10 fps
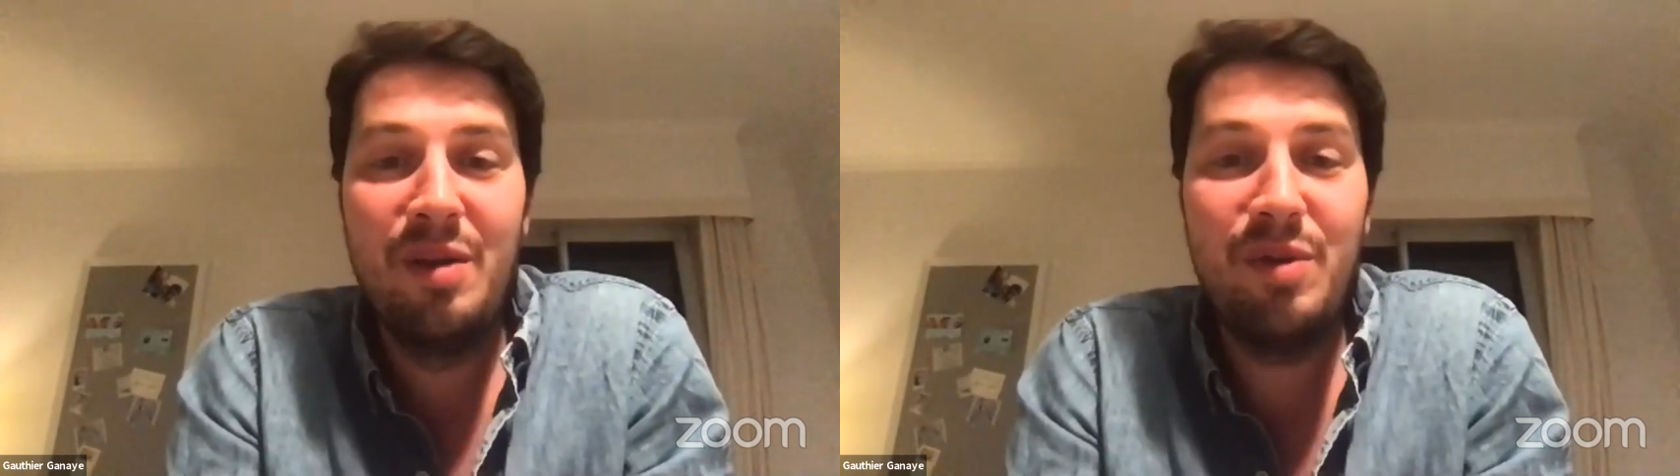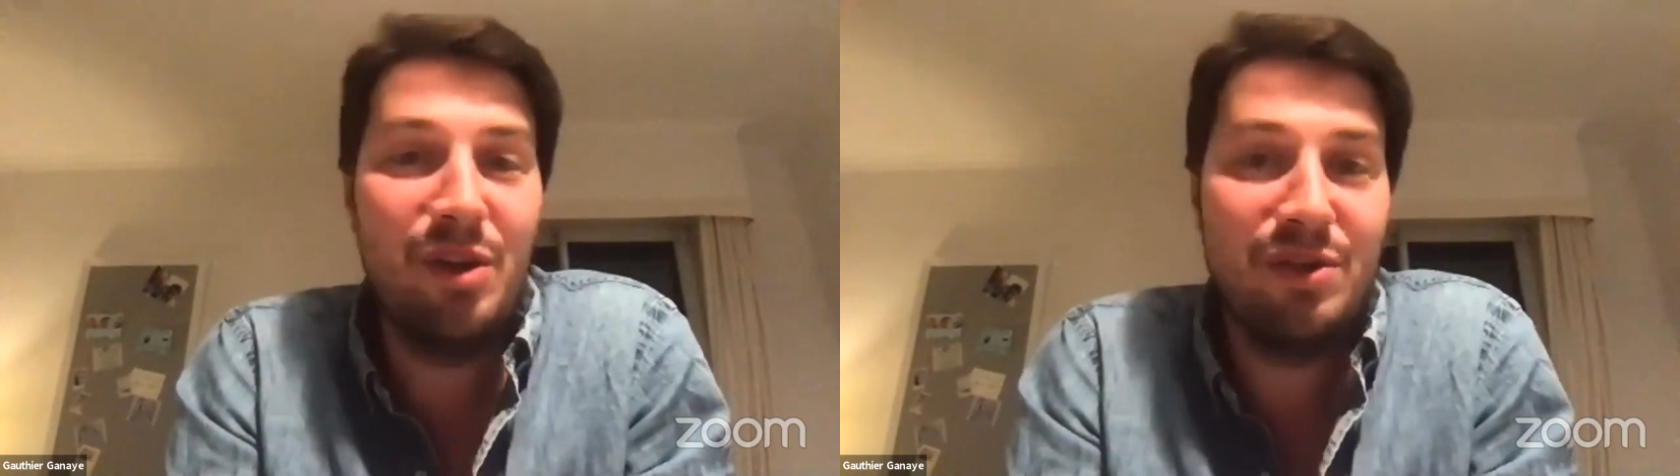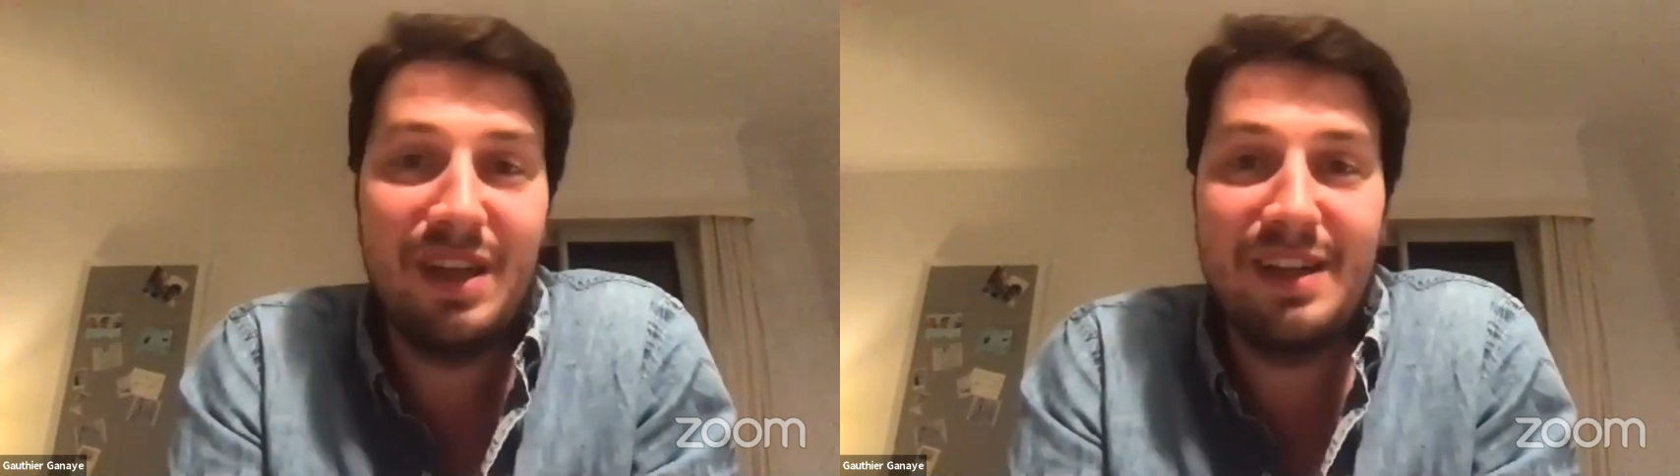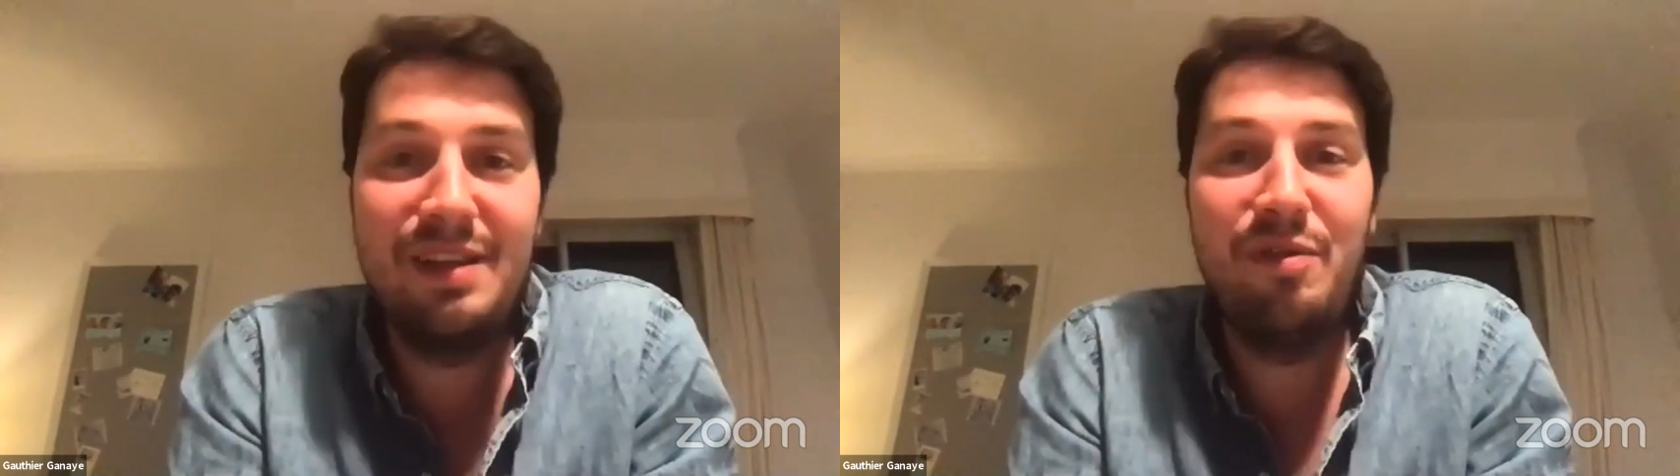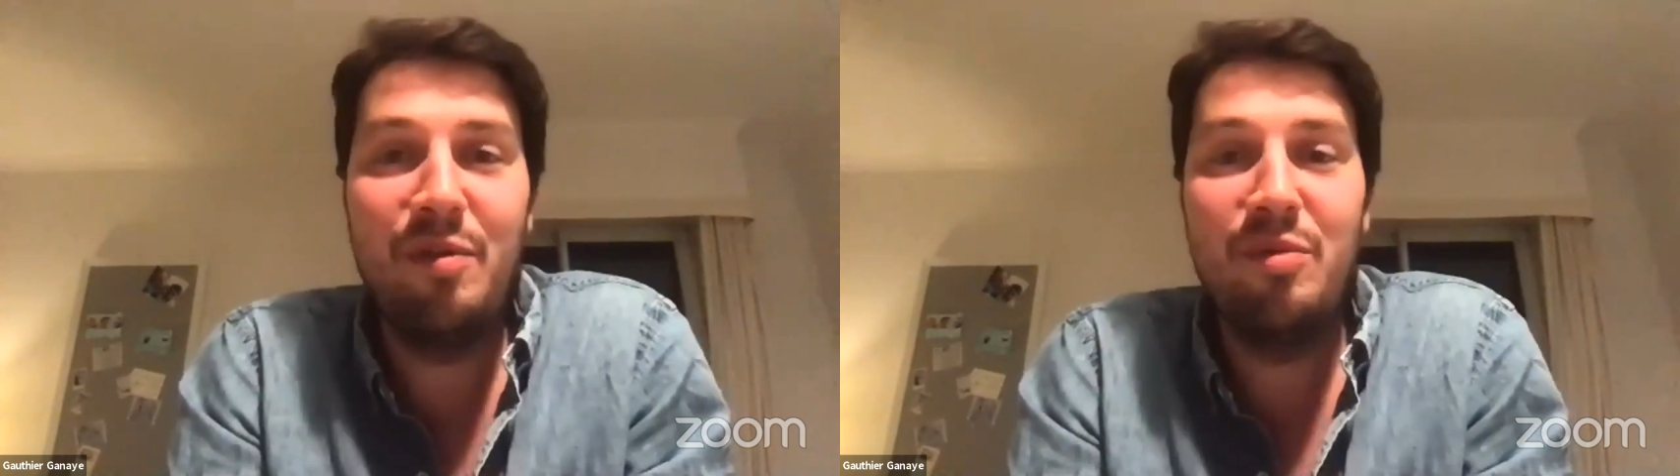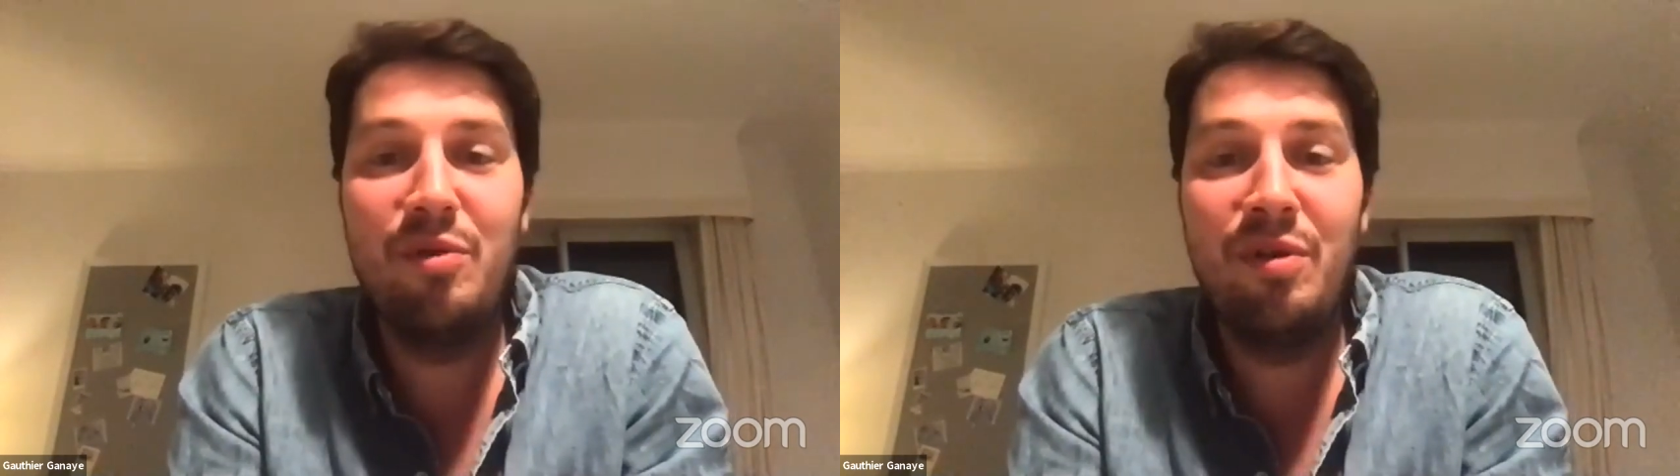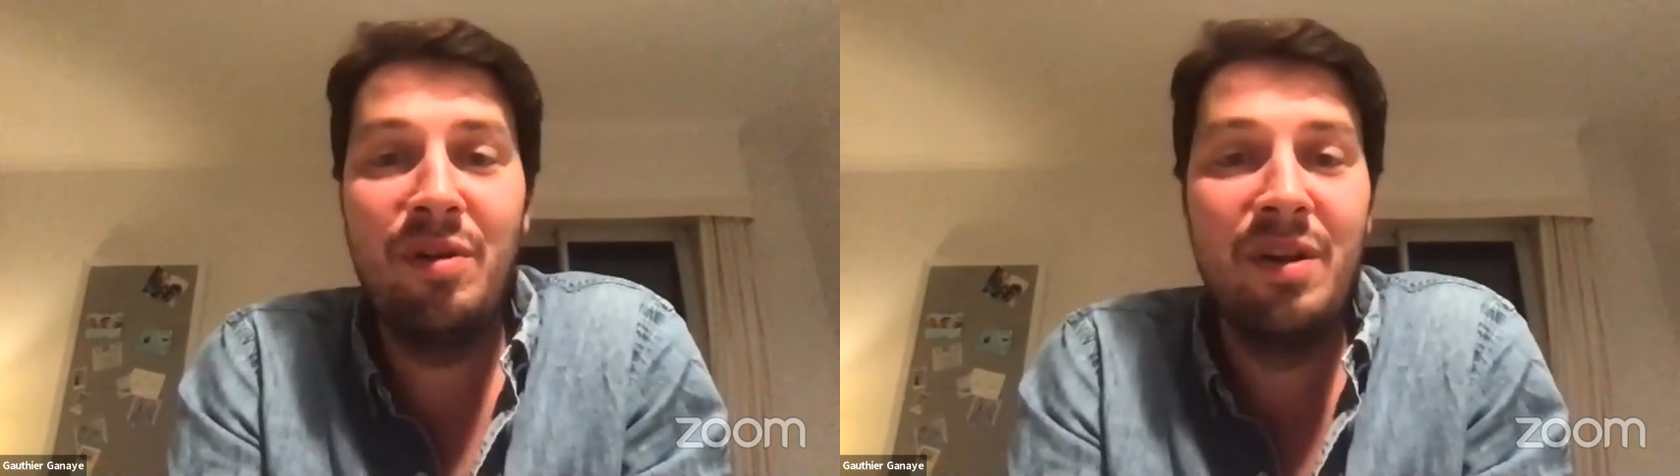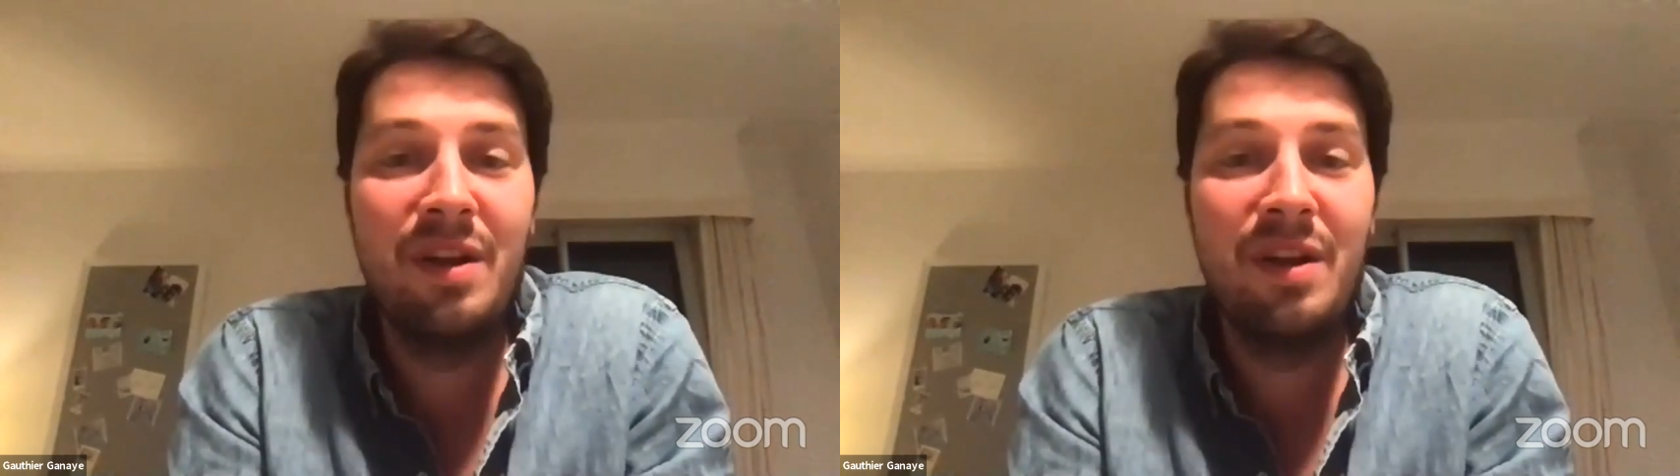we don't sell Kiefer Moore.